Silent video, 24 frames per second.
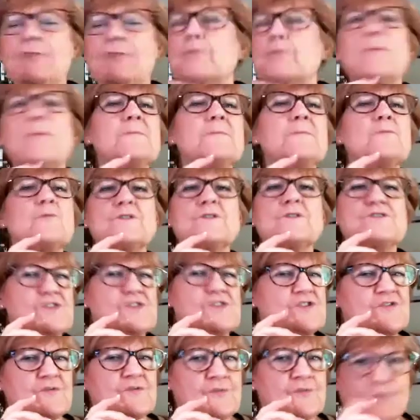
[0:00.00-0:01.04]
women weren't
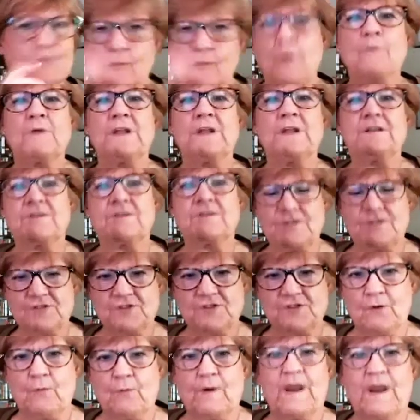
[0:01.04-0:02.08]
just thrown into the
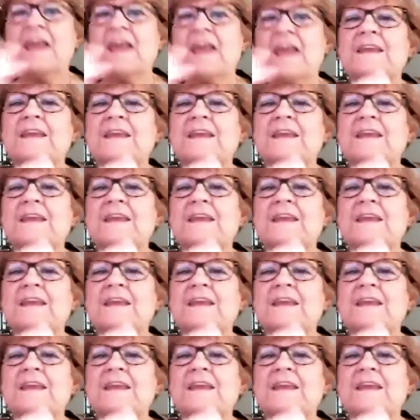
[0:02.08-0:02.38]
story